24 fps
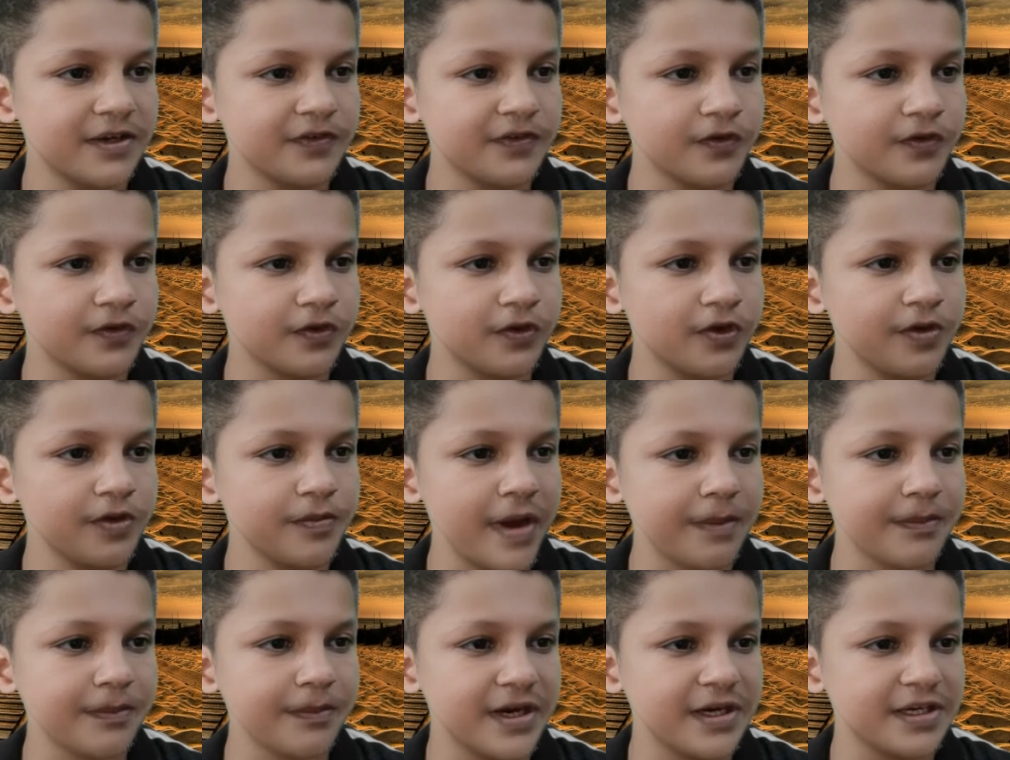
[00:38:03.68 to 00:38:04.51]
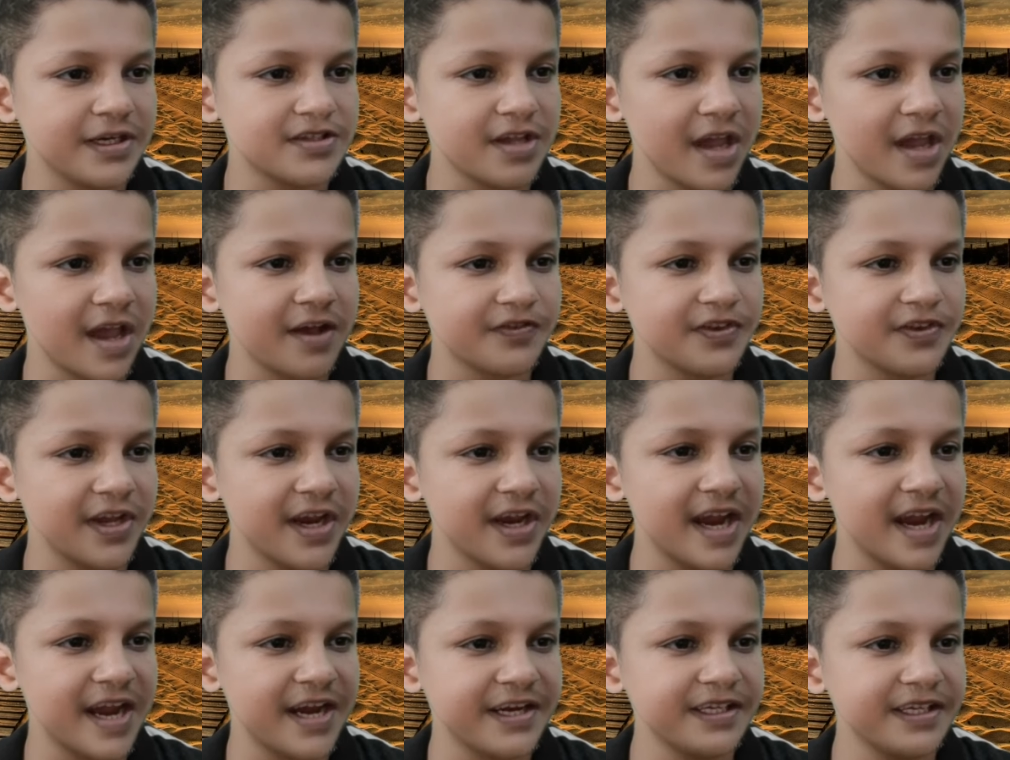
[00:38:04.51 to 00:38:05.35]
four members of the
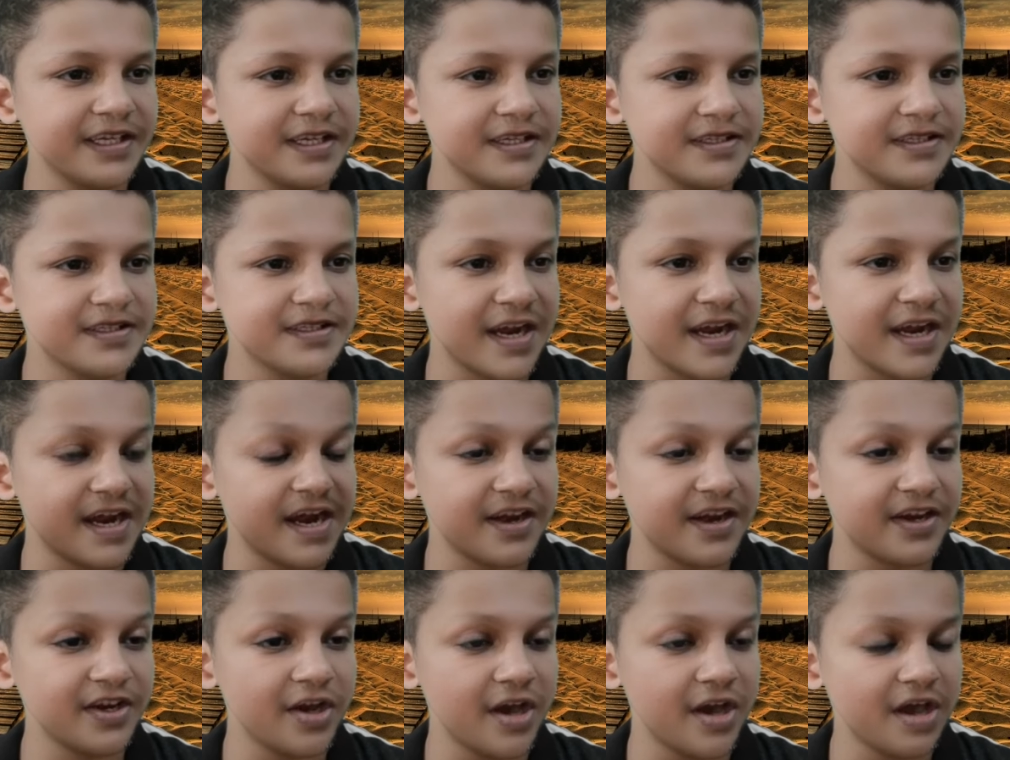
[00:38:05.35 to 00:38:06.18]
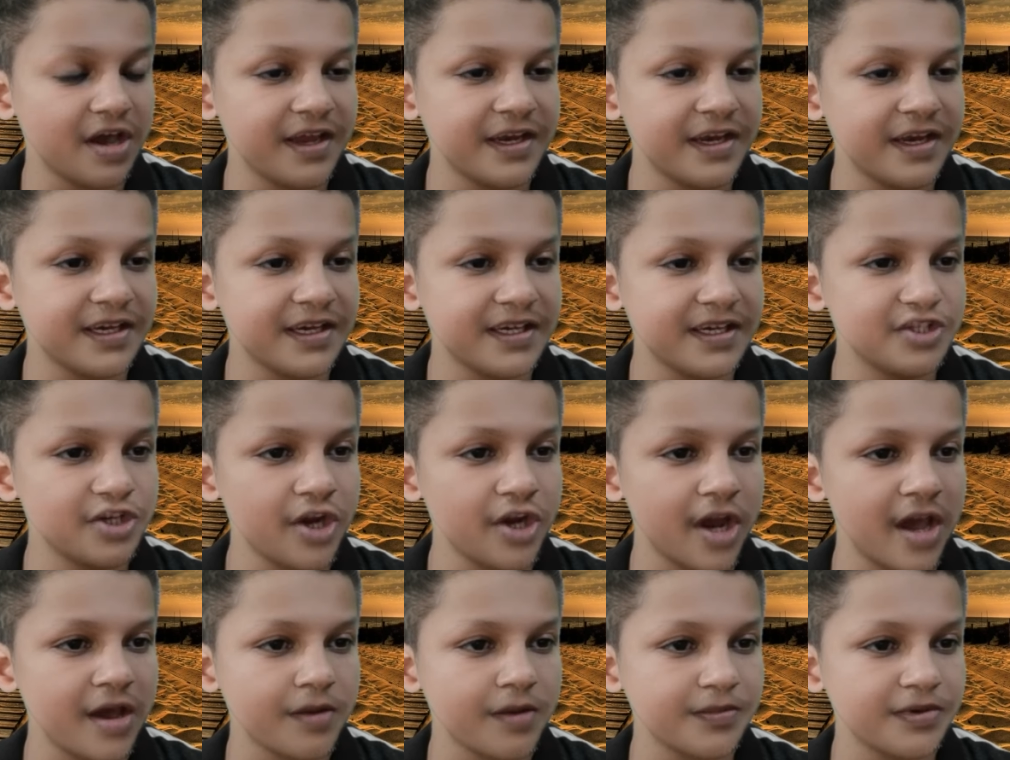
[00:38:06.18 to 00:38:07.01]
Guardians are on a
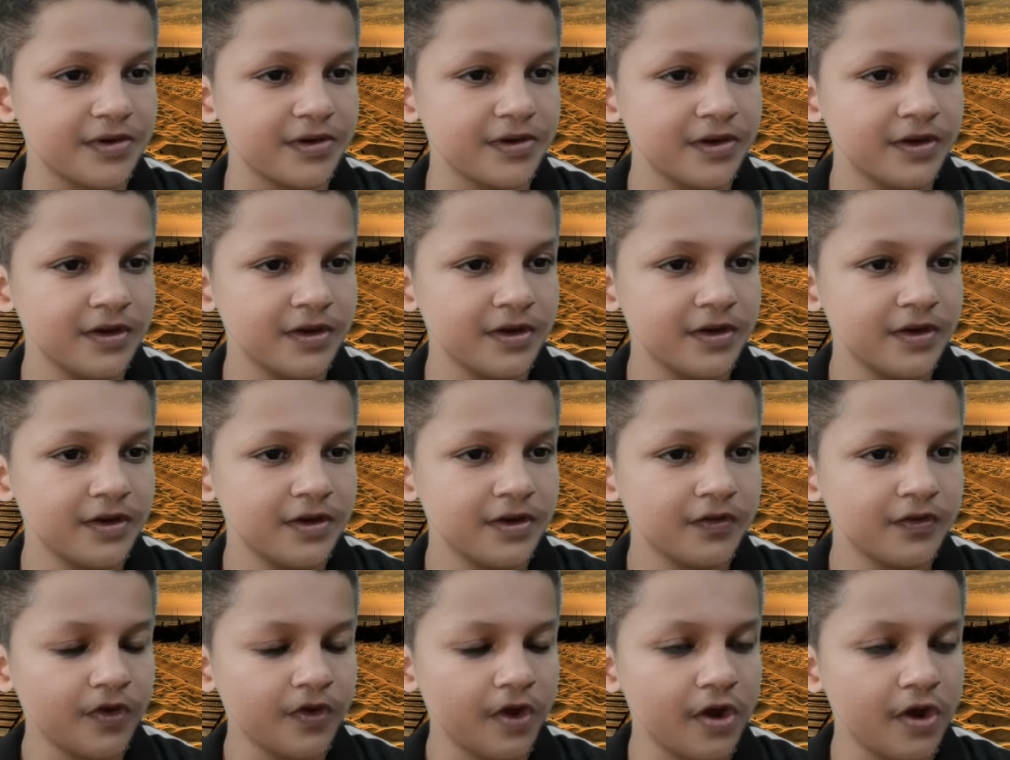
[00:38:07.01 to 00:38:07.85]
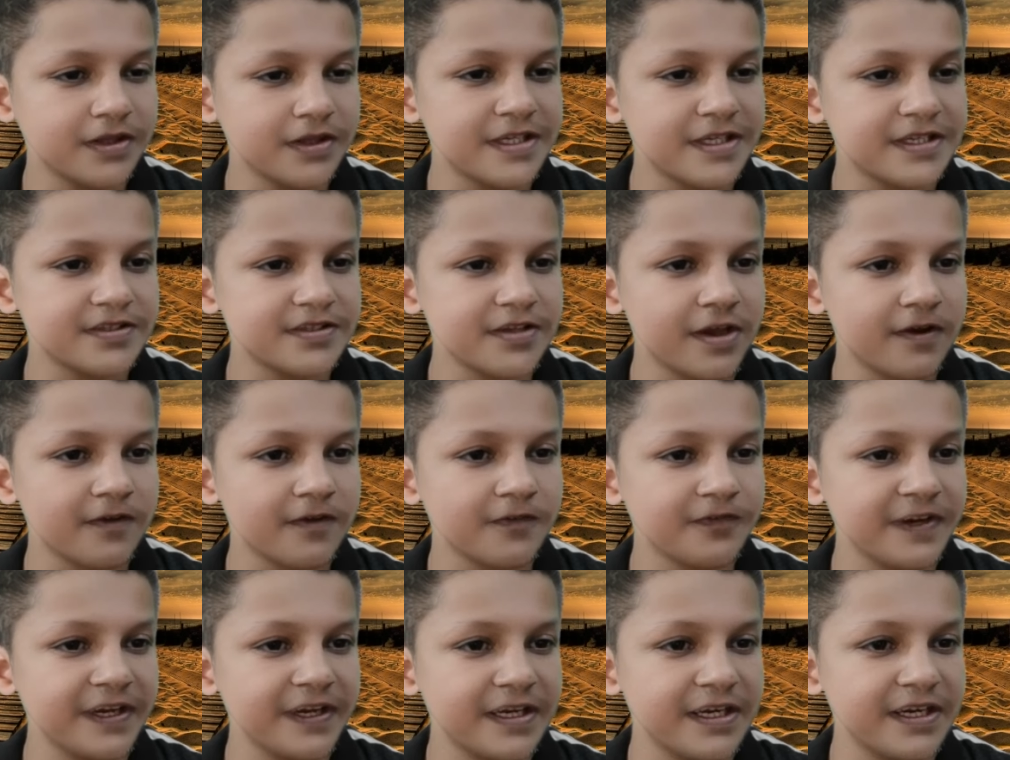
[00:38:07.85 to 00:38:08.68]
job for the
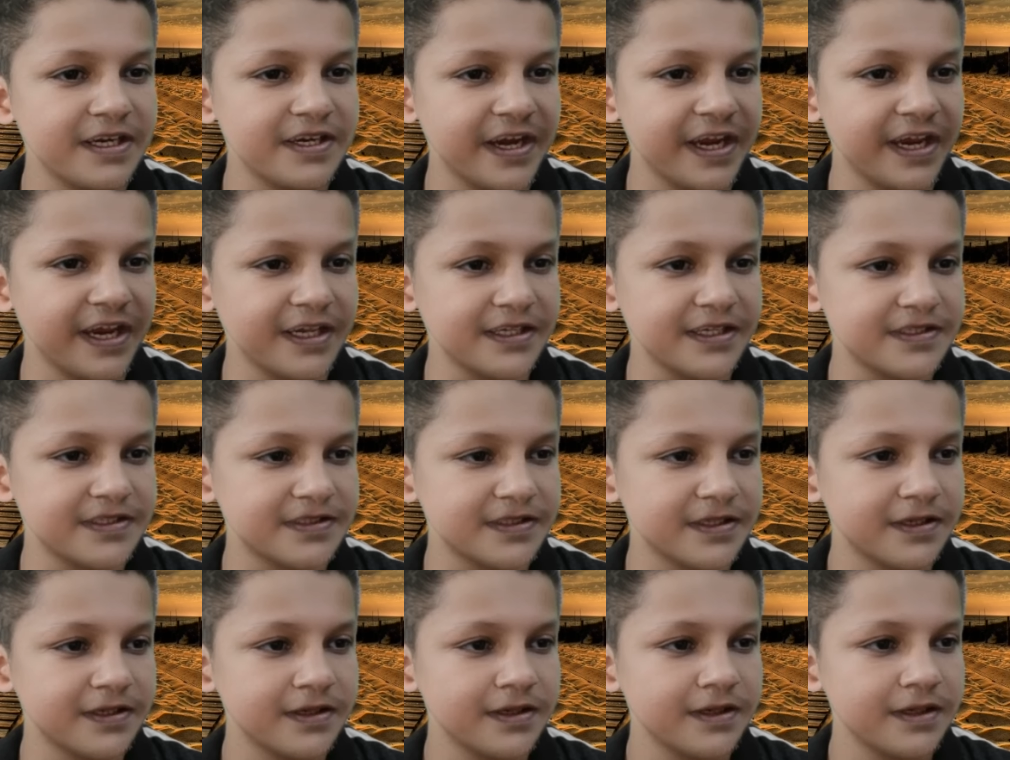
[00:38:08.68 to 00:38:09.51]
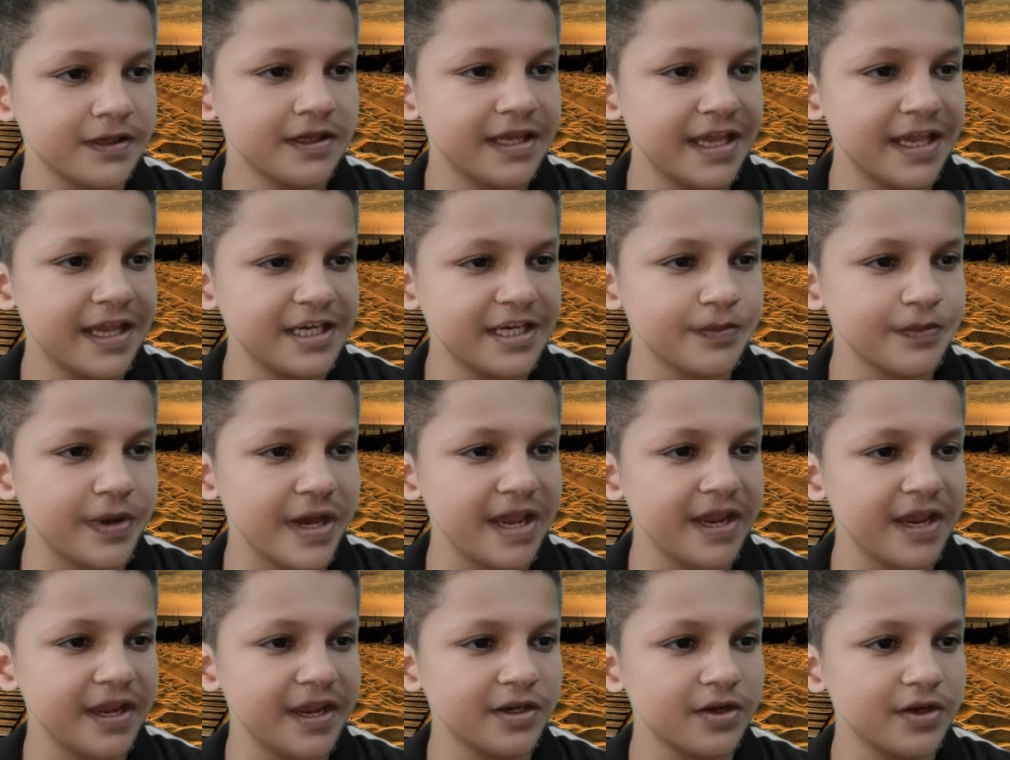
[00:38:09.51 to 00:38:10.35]
Sovereign race, led
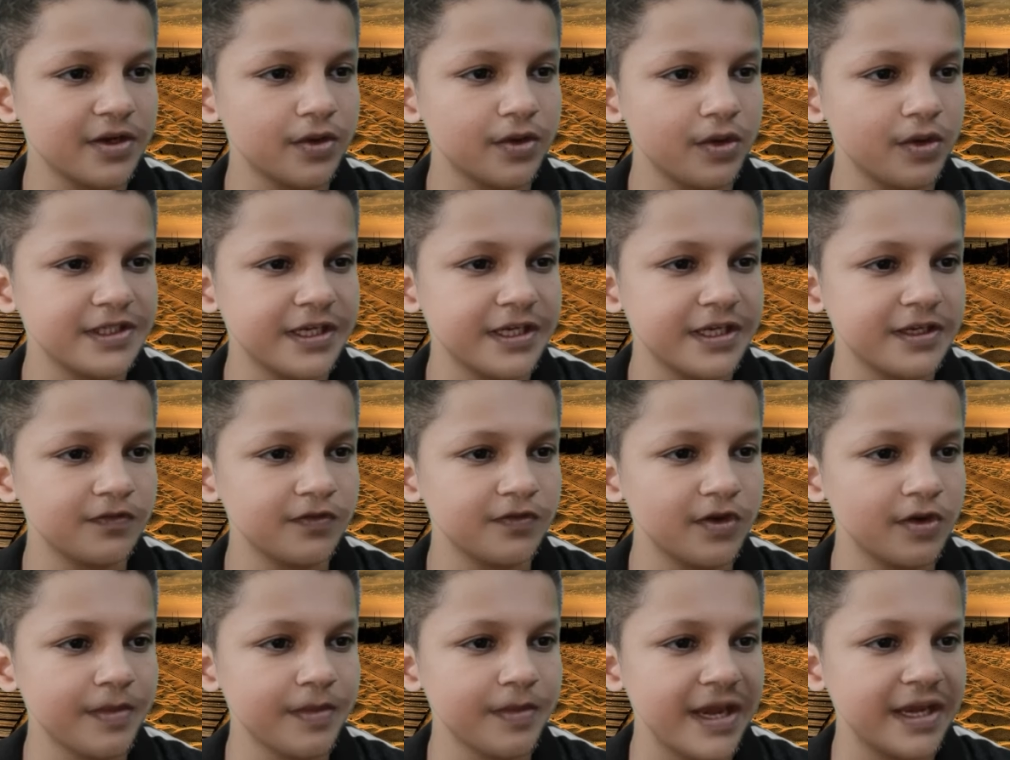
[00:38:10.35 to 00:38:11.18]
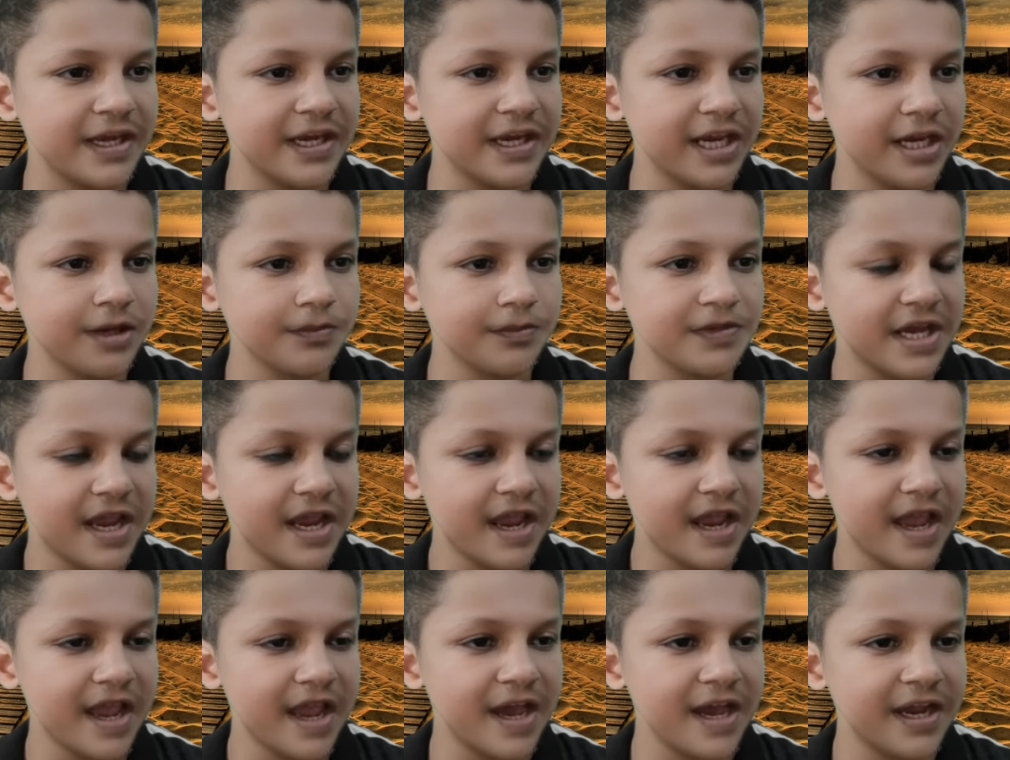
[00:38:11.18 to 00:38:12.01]
by a golden woman named
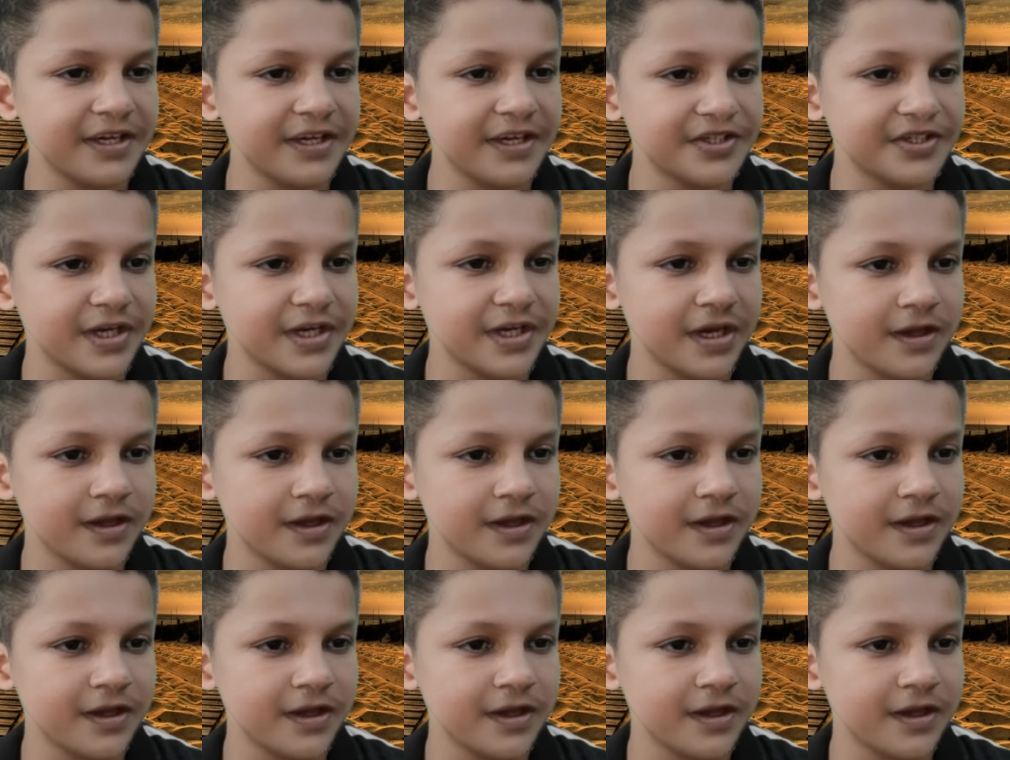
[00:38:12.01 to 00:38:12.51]
Ayesha.